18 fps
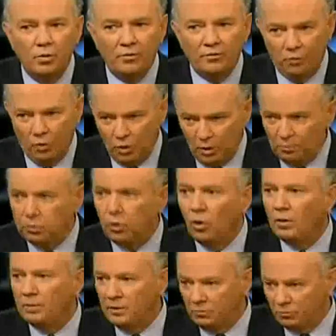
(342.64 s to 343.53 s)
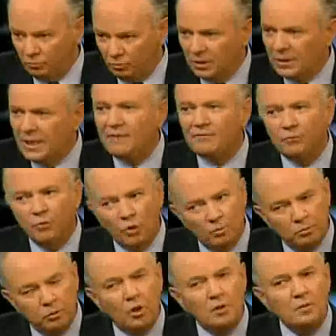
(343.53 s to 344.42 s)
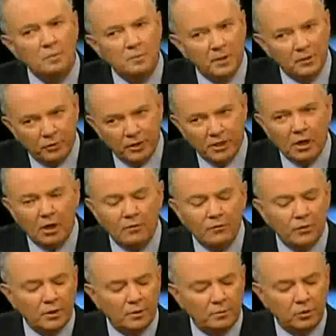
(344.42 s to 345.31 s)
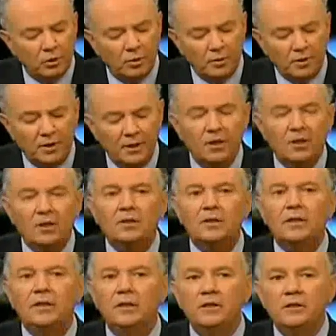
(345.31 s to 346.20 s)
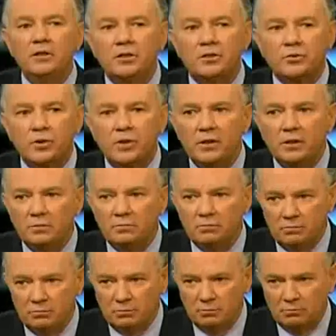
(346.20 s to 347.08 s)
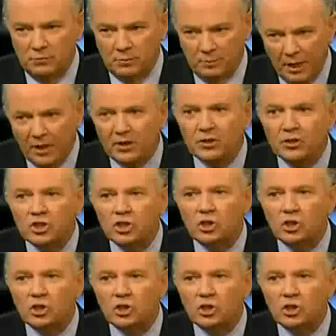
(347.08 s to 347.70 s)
With full employment, not full employment, but recovering employment. The industry, America